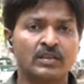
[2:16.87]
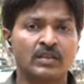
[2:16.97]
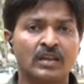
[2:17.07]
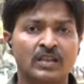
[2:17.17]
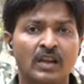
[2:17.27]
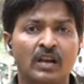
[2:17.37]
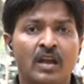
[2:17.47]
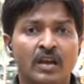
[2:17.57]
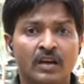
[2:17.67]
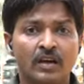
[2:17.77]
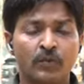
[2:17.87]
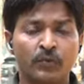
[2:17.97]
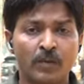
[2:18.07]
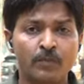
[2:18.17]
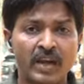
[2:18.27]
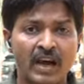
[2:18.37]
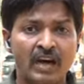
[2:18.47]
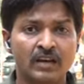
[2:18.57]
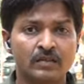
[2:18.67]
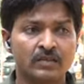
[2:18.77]
Janata Dal uh, from
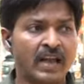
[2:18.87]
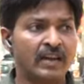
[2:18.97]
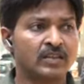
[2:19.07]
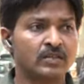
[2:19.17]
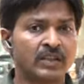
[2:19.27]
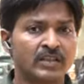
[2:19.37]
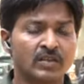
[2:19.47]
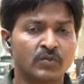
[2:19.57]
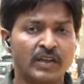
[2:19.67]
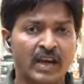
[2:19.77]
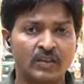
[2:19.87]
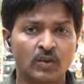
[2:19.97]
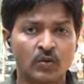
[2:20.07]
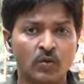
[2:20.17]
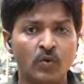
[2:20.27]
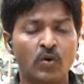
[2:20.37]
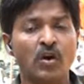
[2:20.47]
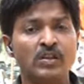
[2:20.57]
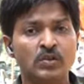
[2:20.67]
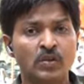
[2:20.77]
Bihar that is Tejashwi Yadav who
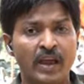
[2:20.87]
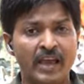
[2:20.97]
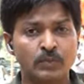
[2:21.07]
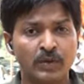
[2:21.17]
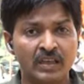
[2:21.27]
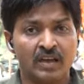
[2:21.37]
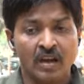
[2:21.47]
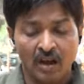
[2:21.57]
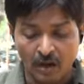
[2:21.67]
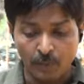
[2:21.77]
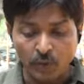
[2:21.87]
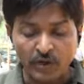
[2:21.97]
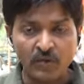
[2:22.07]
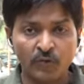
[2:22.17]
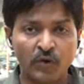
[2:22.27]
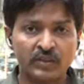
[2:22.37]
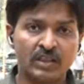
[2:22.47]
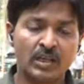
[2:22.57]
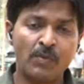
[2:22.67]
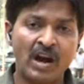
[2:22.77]
also has been uh, putting forth the
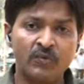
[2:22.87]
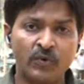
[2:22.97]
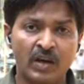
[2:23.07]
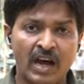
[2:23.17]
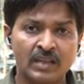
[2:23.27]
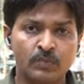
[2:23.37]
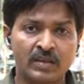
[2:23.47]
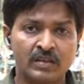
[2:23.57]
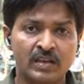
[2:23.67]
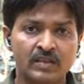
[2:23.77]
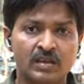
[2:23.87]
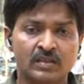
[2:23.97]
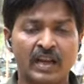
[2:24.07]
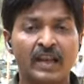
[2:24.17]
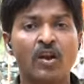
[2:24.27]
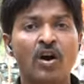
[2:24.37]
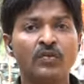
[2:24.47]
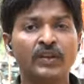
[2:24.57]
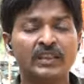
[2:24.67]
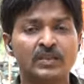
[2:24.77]
demand for caste-based census
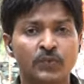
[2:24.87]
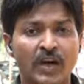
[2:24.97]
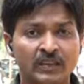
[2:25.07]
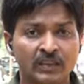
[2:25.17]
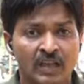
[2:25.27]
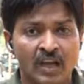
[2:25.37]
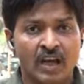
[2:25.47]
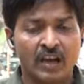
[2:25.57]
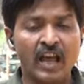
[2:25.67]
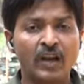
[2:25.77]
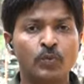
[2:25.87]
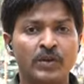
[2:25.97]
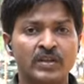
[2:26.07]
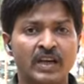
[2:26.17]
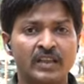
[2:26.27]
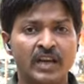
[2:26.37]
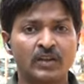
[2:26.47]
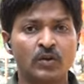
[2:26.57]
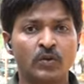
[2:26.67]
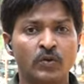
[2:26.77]
along with his father Lalu Prasad Prasad
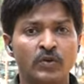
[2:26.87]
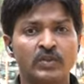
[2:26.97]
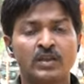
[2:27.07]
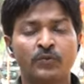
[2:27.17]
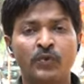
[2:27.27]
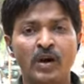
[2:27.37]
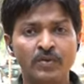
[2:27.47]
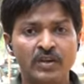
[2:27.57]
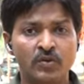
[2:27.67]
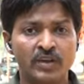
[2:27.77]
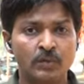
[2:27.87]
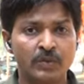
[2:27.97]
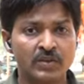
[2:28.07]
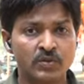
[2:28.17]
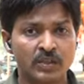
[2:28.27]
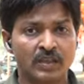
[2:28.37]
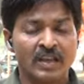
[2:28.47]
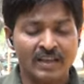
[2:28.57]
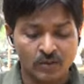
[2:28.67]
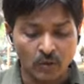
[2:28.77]
Yadav, who is the former union minister.
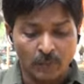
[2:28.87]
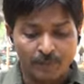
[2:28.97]
So